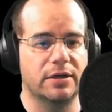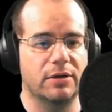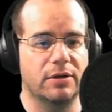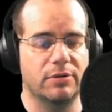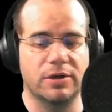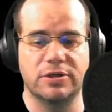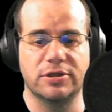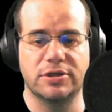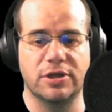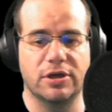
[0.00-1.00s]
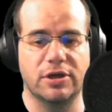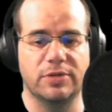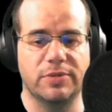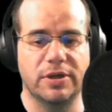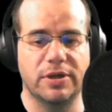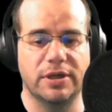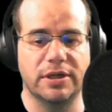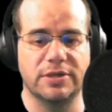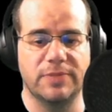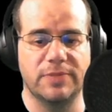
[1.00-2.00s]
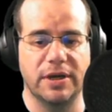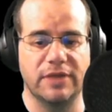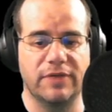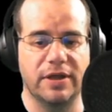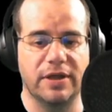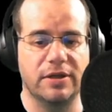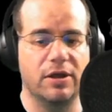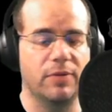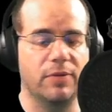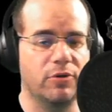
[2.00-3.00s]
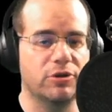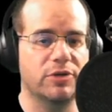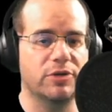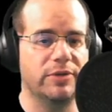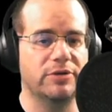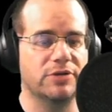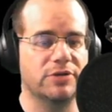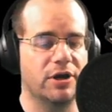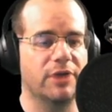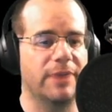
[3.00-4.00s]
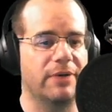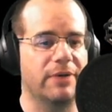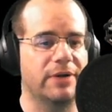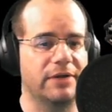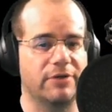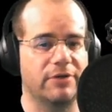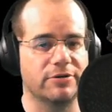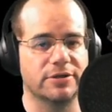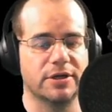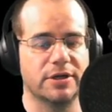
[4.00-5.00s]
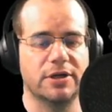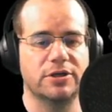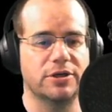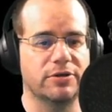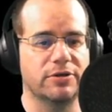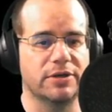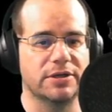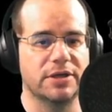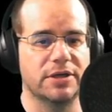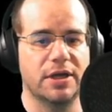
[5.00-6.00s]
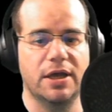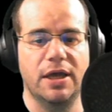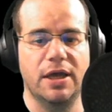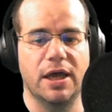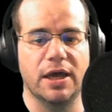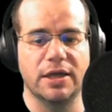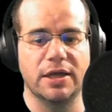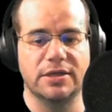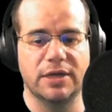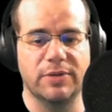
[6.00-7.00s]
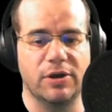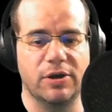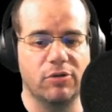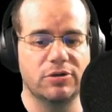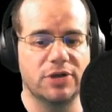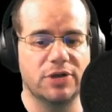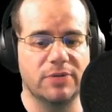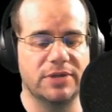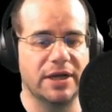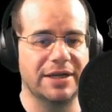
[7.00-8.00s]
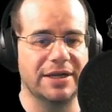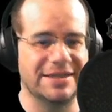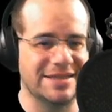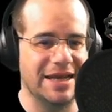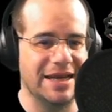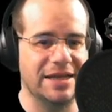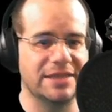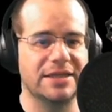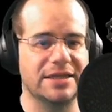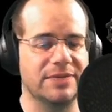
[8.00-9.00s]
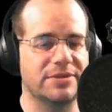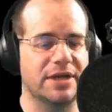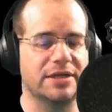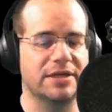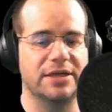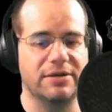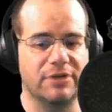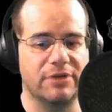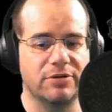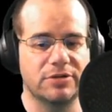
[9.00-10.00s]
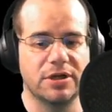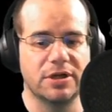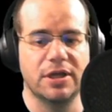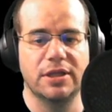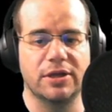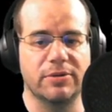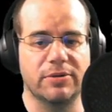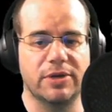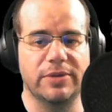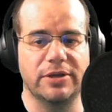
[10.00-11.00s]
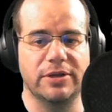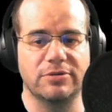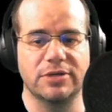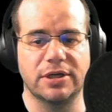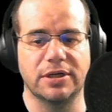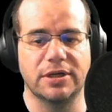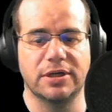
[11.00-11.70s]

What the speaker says: I'd like to start by explaining the fact that I'm not going to be using high-powered heroes to do this. It's taken me a long time to get exactly the same statted heroes that I'm going to be using